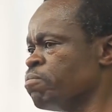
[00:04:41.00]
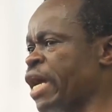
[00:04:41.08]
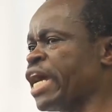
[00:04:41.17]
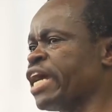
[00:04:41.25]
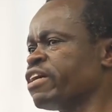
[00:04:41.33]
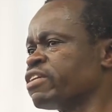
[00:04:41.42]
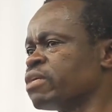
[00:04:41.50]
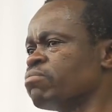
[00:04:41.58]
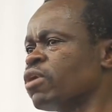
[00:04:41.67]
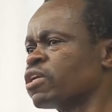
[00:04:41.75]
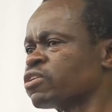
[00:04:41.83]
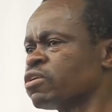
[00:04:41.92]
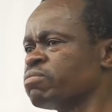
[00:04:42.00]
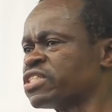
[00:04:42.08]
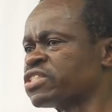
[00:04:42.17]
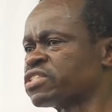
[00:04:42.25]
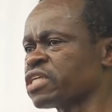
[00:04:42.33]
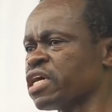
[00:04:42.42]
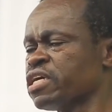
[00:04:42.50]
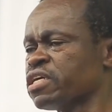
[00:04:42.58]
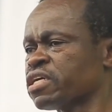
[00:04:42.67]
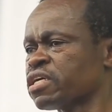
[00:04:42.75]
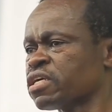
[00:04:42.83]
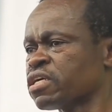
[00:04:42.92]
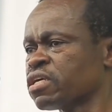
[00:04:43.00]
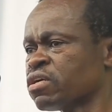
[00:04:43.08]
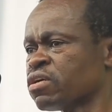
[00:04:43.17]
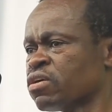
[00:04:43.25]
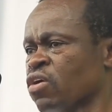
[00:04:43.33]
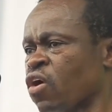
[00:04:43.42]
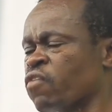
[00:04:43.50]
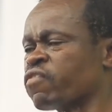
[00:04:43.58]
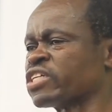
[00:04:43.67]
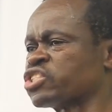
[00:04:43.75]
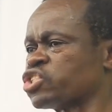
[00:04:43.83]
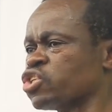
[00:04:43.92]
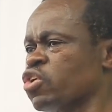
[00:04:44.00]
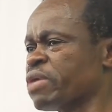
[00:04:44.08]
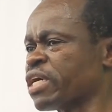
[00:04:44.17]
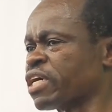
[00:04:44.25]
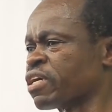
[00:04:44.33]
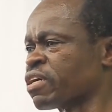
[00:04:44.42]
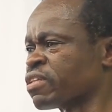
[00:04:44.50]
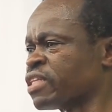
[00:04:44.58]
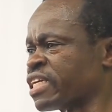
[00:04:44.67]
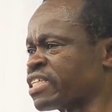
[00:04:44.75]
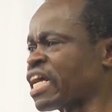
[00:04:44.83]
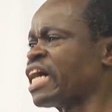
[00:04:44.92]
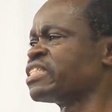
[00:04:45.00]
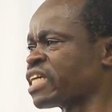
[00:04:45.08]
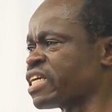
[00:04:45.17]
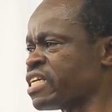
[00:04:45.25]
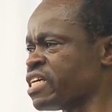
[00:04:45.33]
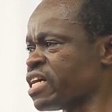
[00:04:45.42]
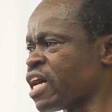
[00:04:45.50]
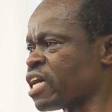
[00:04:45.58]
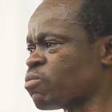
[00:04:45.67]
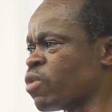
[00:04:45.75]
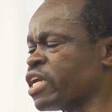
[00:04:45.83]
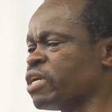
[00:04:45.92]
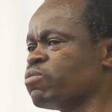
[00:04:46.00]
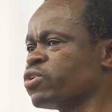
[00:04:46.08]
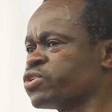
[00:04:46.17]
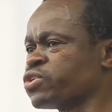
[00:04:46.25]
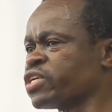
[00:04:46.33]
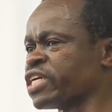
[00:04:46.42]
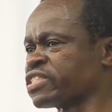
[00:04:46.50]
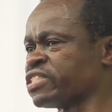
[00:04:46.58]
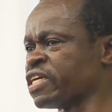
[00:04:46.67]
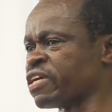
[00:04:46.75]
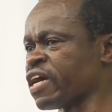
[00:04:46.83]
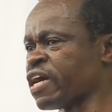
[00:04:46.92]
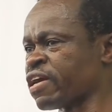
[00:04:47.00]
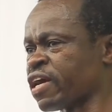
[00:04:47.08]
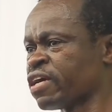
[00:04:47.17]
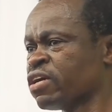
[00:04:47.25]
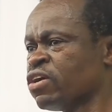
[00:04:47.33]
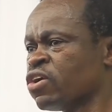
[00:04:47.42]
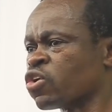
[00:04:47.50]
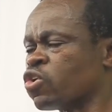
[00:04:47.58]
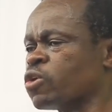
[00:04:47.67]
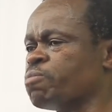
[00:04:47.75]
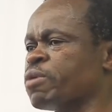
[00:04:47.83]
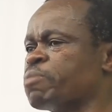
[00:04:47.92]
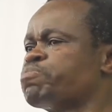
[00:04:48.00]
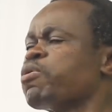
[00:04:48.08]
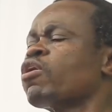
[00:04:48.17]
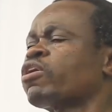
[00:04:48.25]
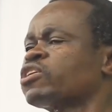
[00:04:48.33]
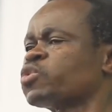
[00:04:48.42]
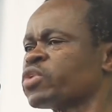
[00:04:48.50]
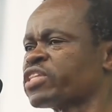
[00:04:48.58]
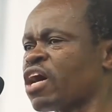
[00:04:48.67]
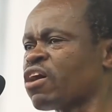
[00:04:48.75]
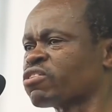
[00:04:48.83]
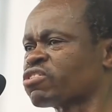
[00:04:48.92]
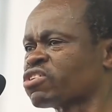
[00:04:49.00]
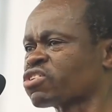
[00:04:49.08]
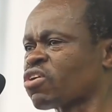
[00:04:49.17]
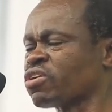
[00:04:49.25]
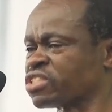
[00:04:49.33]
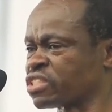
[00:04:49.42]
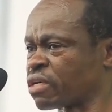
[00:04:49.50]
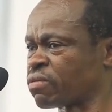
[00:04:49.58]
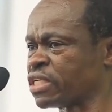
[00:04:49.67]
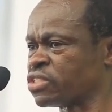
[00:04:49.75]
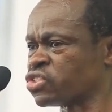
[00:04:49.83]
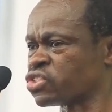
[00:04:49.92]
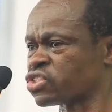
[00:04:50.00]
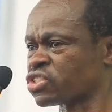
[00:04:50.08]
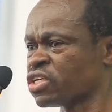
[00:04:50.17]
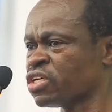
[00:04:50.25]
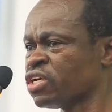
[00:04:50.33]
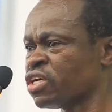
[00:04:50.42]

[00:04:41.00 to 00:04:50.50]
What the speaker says: made the mortal mistake of assuming that Tanzania and Mwalimu Julius Nyerere could be poked without consequence.